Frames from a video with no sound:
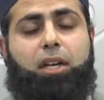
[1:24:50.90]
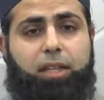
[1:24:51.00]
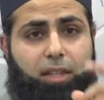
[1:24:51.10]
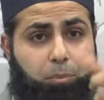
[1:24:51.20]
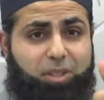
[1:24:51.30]

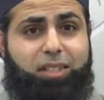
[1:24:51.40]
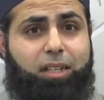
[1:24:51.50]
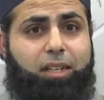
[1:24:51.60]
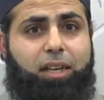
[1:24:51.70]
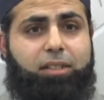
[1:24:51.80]
in that
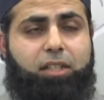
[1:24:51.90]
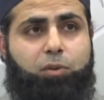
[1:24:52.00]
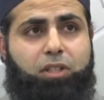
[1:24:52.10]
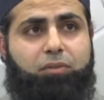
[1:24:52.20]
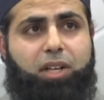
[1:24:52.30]
particular case, I
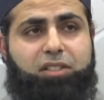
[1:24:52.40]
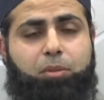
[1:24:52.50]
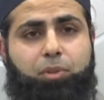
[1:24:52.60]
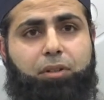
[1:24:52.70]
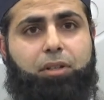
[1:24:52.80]
would advise the
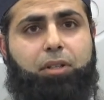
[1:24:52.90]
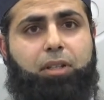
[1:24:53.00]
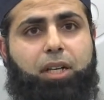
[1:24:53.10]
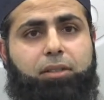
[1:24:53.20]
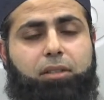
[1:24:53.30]
brother
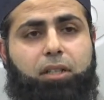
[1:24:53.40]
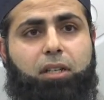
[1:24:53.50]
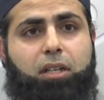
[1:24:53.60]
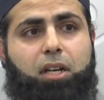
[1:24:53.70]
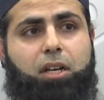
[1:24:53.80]
that
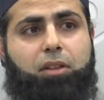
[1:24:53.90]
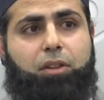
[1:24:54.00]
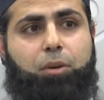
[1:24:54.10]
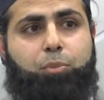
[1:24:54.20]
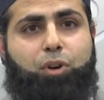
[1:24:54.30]

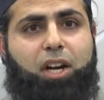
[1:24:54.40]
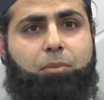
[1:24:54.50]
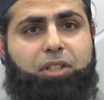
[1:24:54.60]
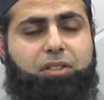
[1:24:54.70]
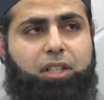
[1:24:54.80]
the
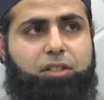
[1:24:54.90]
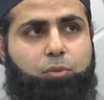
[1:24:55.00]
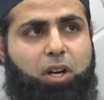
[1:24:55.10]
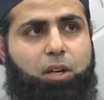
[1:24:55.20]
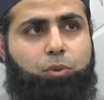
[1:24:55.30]
primary stage is
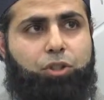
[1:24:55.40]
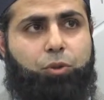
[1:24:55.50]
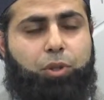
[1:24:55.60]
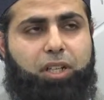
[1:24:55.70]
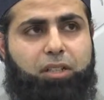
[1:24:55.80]
what I would
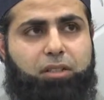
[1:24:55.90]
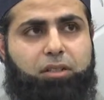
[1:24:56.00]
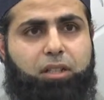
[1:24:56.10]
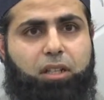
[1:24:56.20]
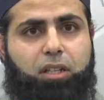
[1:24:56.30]
do
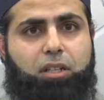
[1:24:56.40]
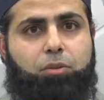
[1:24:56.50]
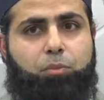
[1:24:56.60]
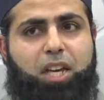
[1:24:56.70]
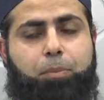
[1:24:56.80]
is
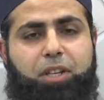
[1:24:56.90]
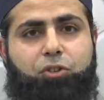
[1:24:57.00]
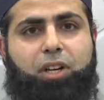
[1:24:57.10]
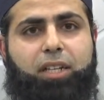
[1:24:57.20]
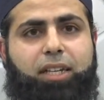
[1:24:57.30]
maybe
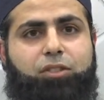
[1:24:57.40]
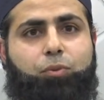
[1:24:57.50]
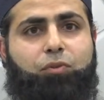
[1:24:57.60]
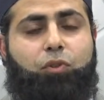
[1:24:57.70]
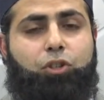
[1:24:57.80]
try and get
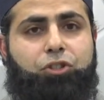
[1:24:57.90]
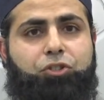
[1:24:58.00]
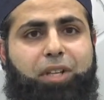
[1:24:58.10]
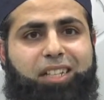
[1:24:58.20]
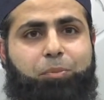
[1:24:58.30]
some
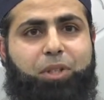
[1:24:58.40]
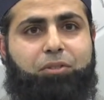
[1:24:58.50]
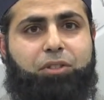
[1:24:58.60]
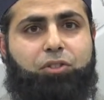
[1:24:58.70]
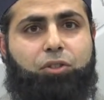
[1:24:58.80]
voluntary
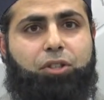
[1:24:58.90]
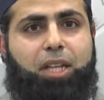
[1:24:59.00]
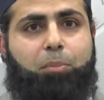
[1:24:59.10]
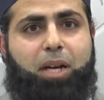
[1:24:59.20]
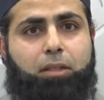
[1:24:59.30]
experience under
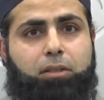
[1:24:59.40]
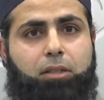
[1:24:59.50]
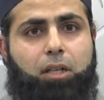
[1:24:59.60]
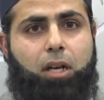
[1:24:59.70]
their belt,